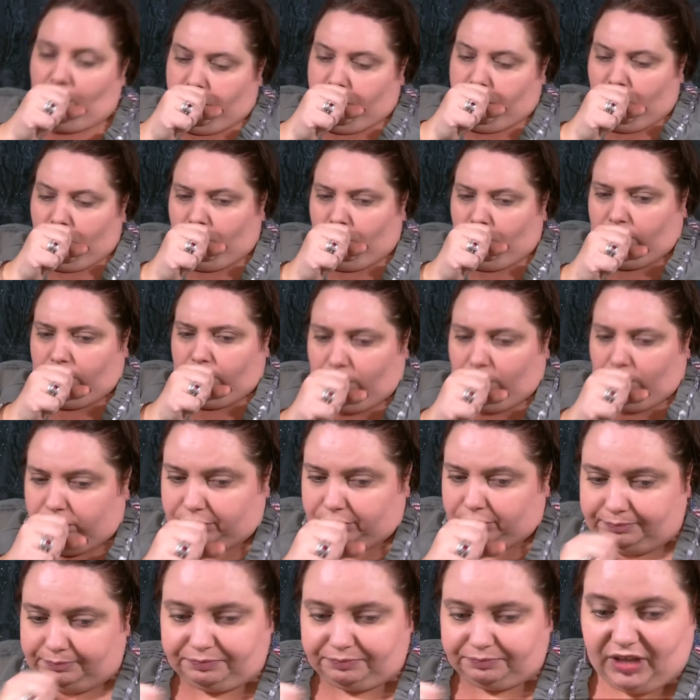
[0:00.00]

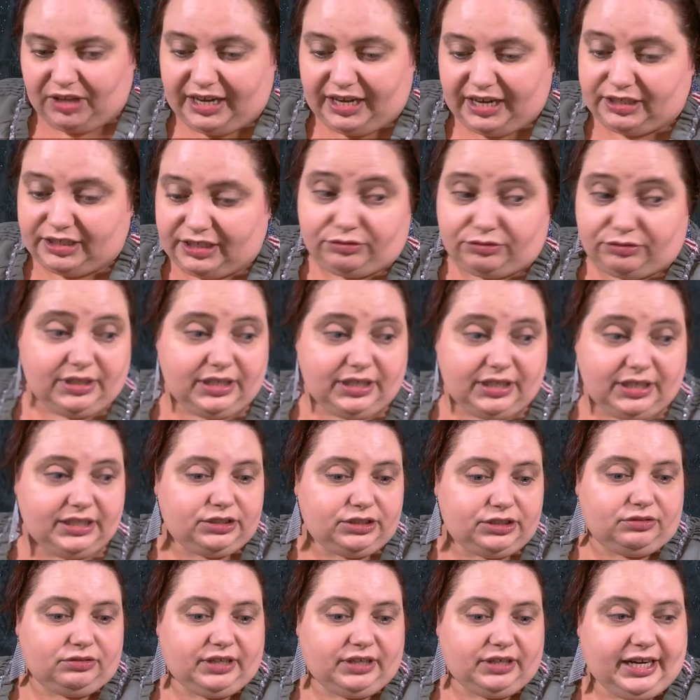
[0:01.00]
And it's
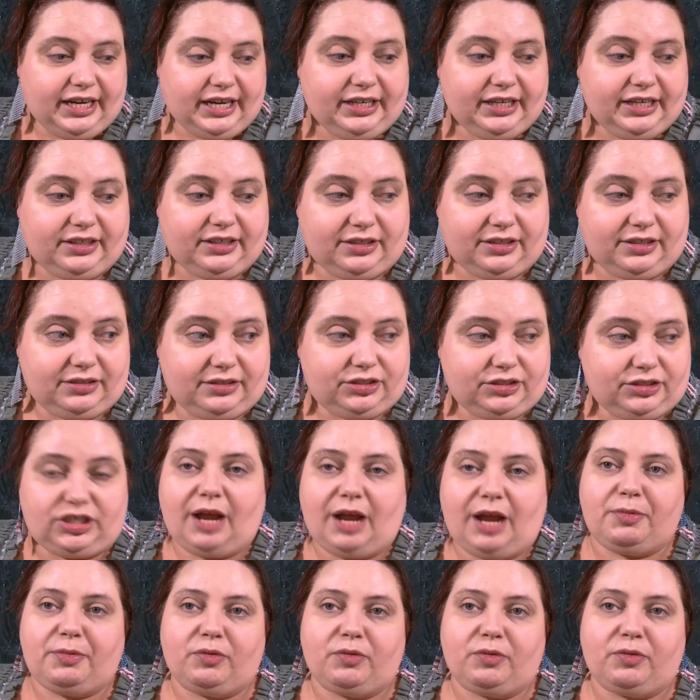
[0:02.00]
really too late to
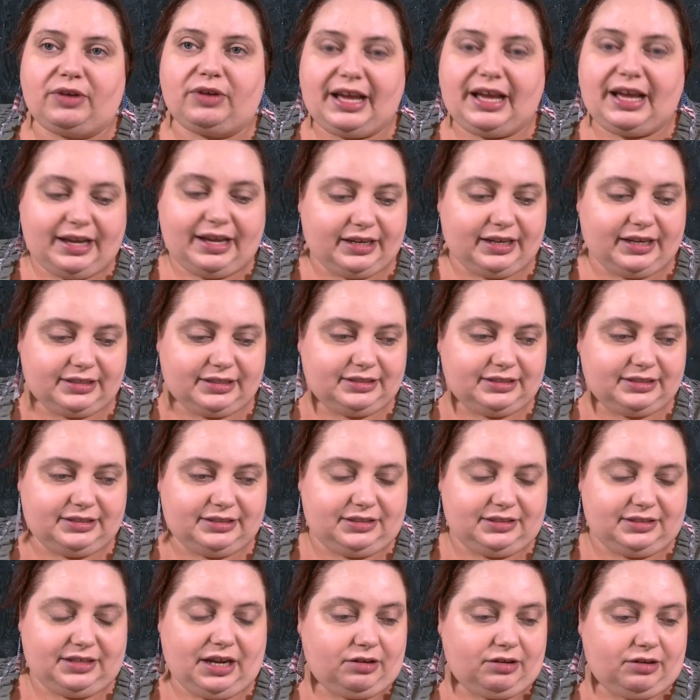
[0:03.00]
shop online because
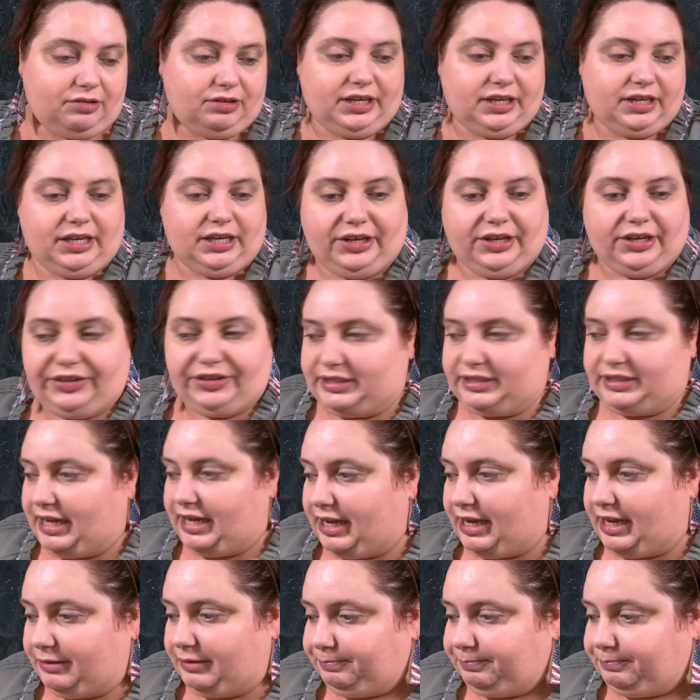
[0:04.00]
it's not going to get here in
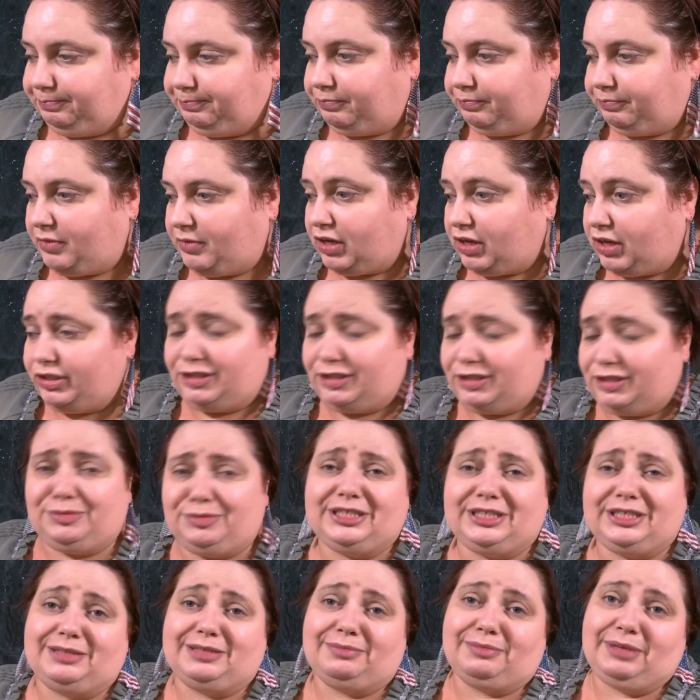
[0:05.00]
time.
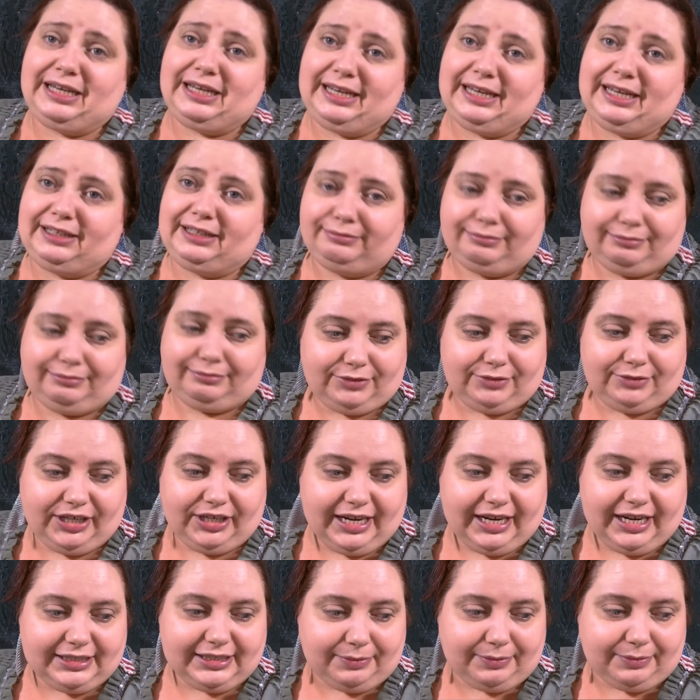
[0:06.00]
Christmas is Monday, three
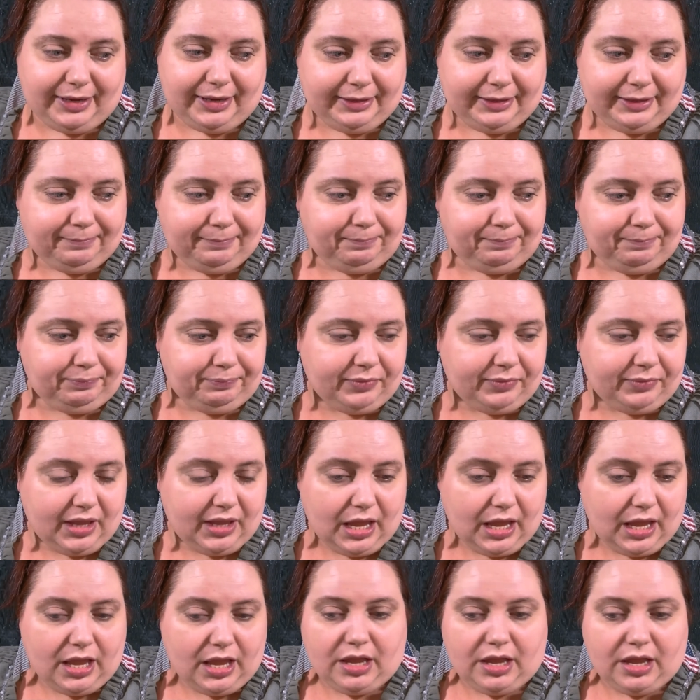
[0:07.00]
days away.
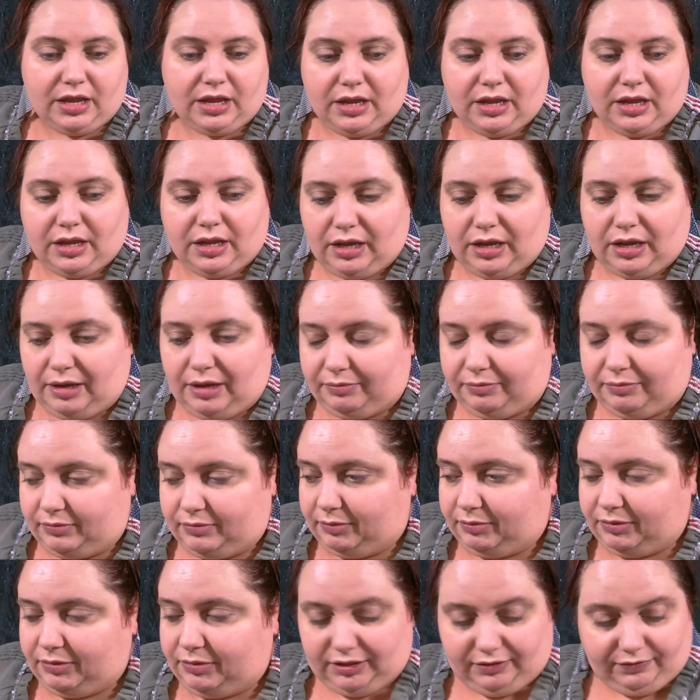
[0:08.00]
I'm,
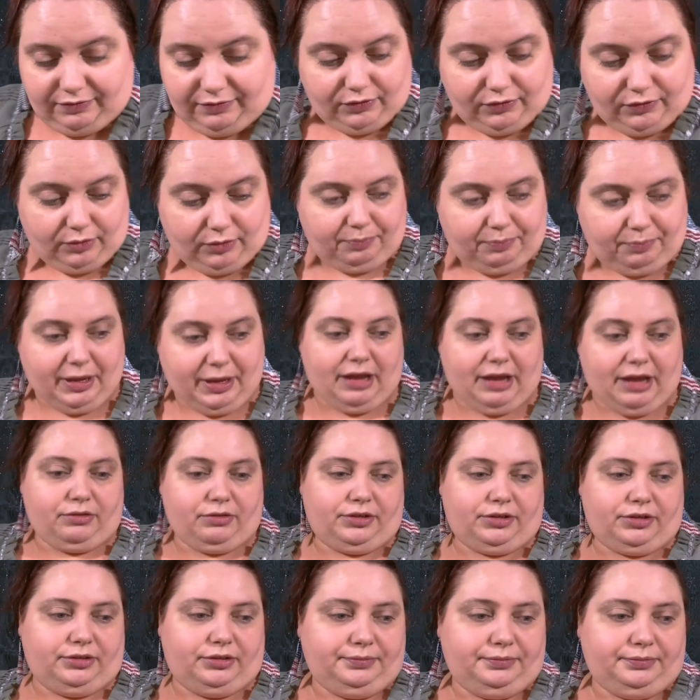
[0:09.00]
I'm looking for
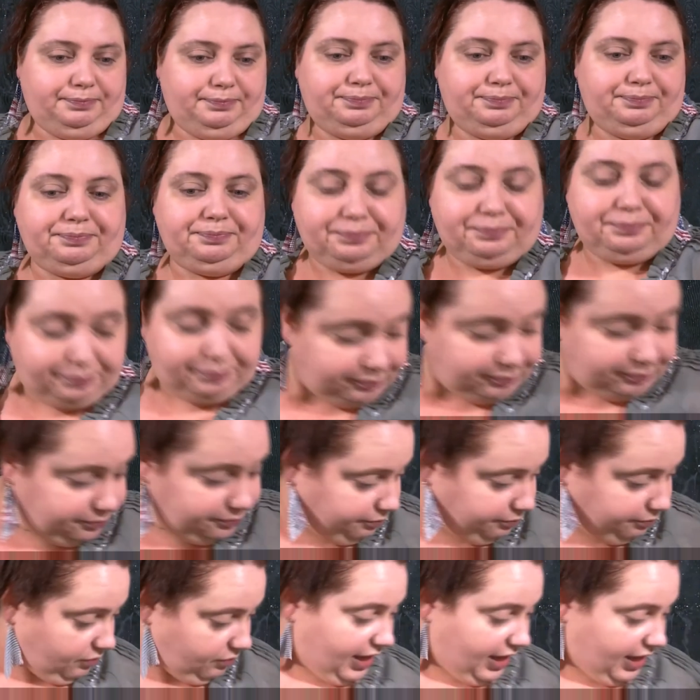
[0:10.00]
powder.
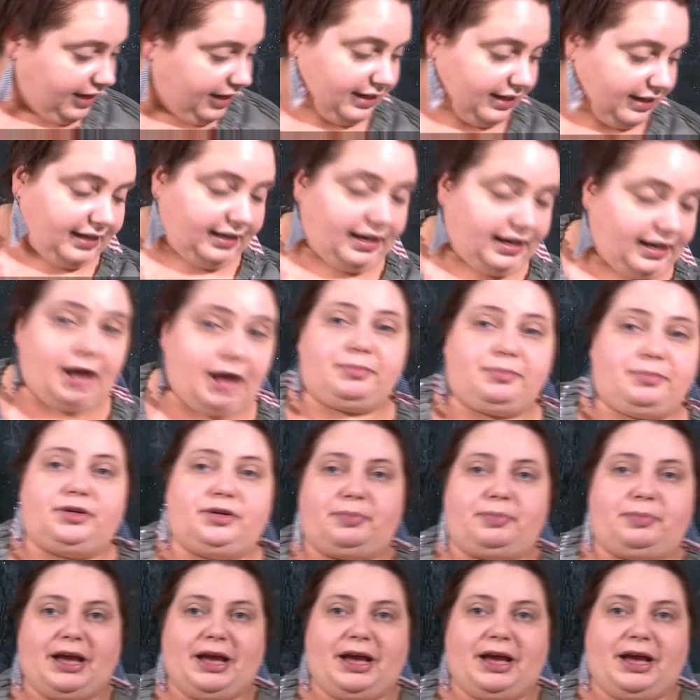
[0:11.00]
How did I not pull